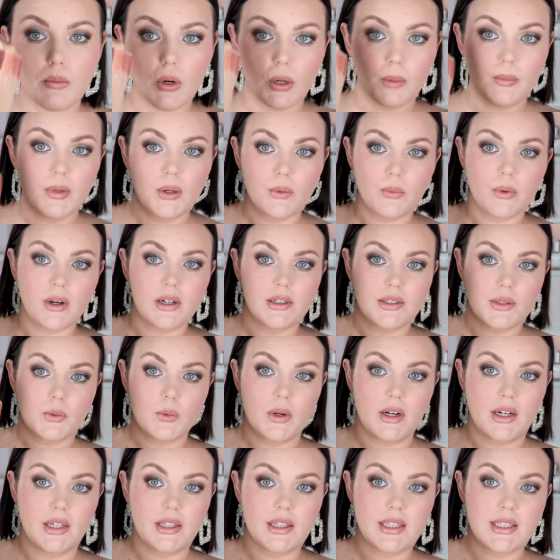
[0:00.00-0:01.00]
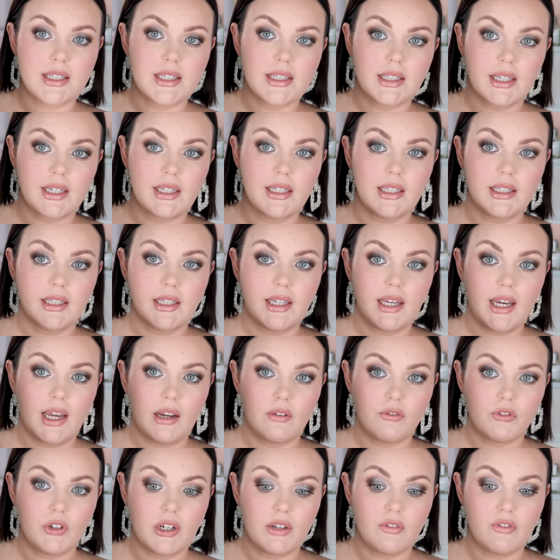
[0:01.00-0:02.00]
moment where I was wearing this in like nearly
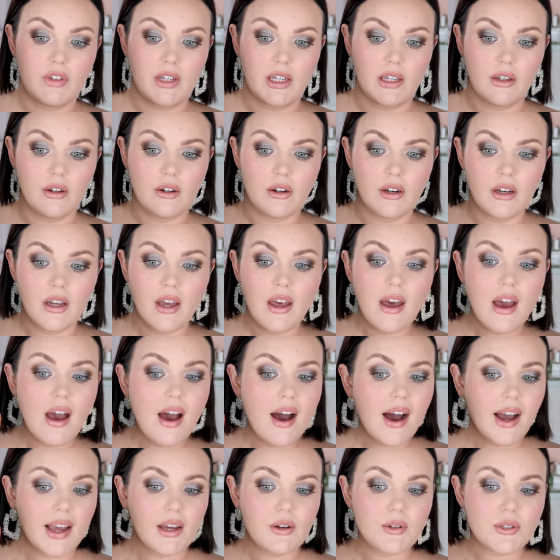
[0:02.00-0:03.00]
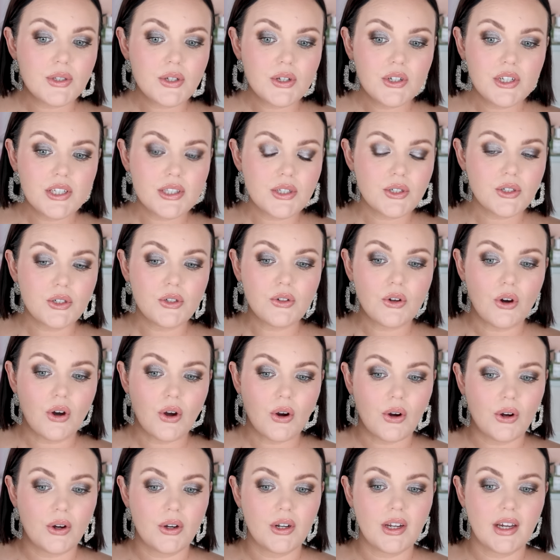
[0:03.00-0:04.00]
every video. I also just do not
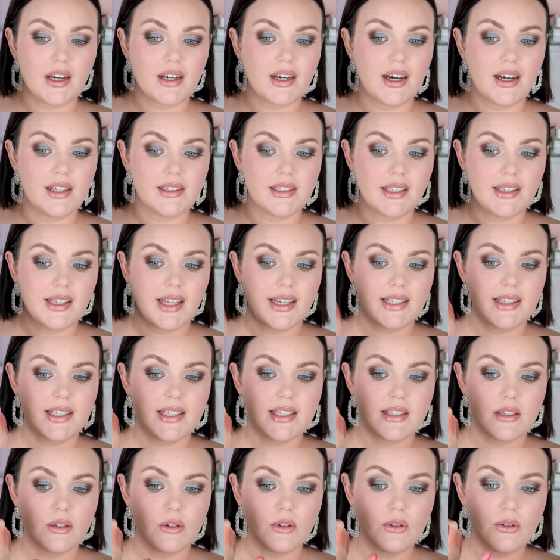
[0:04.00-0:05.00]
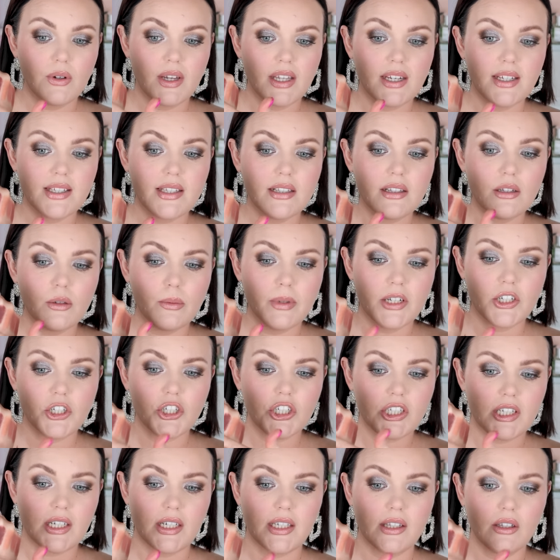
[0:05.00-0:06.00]
own a color like this at all. It is a little bit
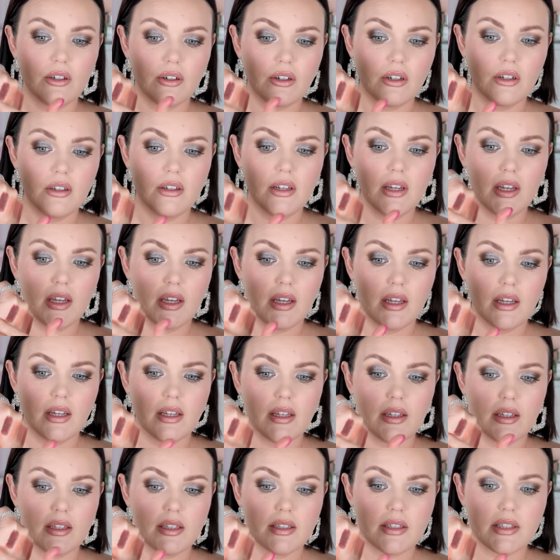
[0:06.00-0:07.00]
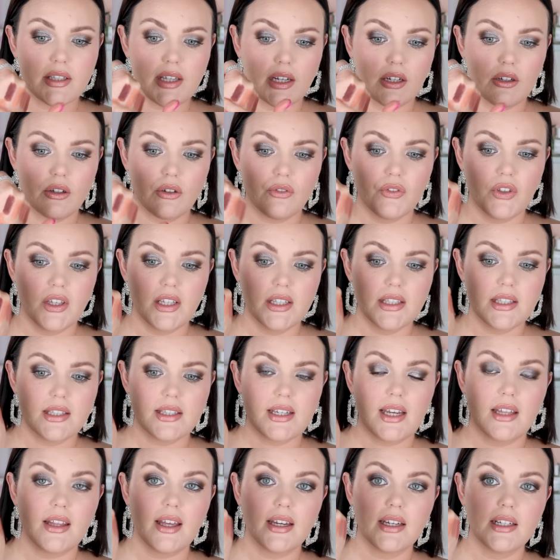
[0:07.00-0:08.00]
sheer though. So I don't know if you can
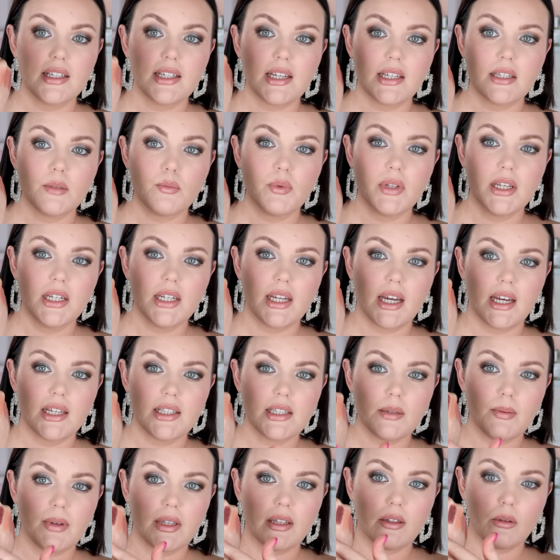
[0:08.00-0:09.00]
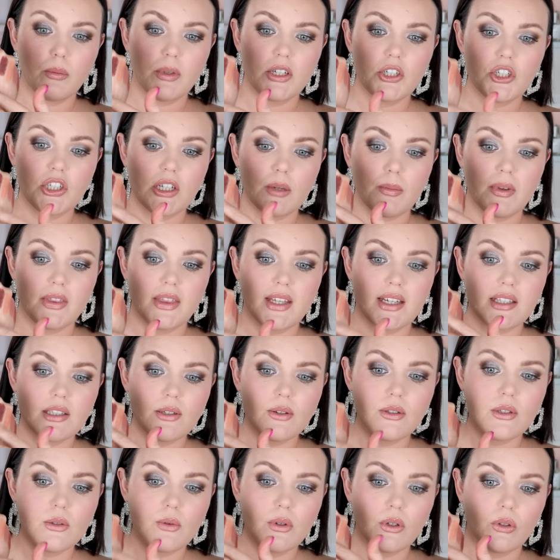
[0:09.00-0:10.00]
see, like it does blend out to be a little bit sheer, but that's
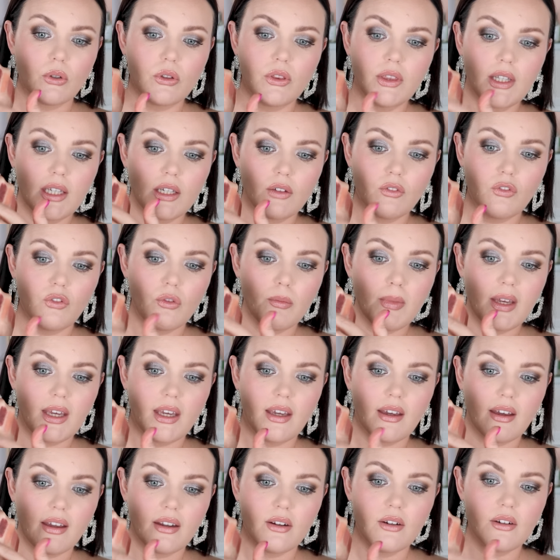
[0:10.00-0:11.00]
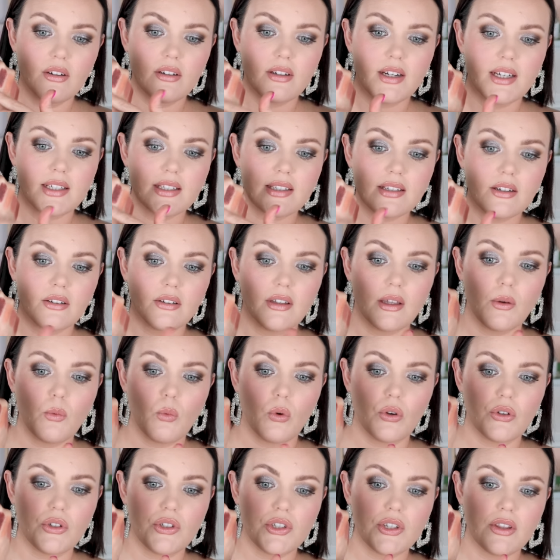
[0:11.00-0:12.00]
also a good thing for me. I don't necessarily
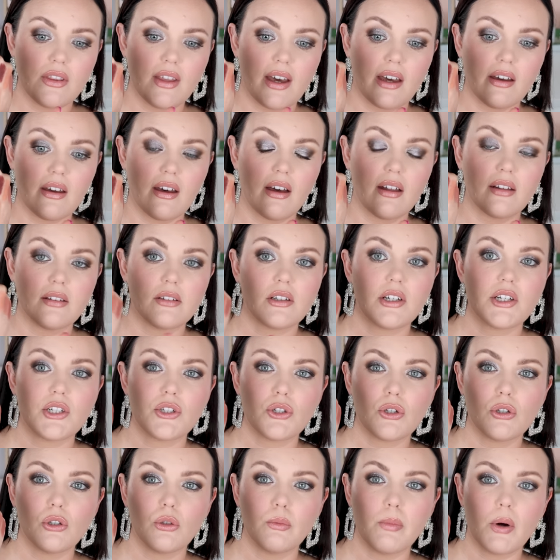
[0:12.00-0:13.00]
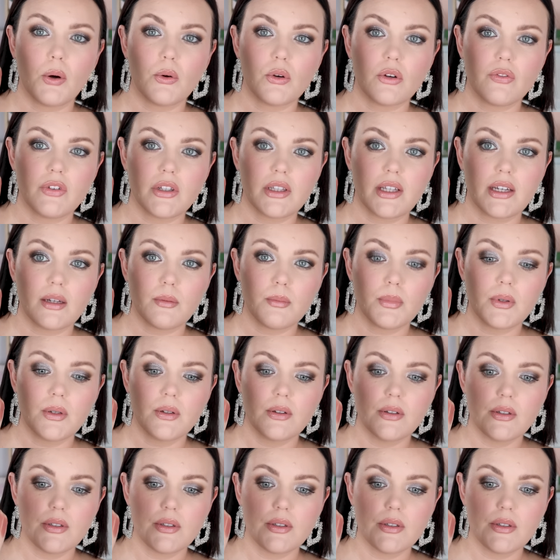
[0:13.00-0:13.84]
want that color in too bold of a lip.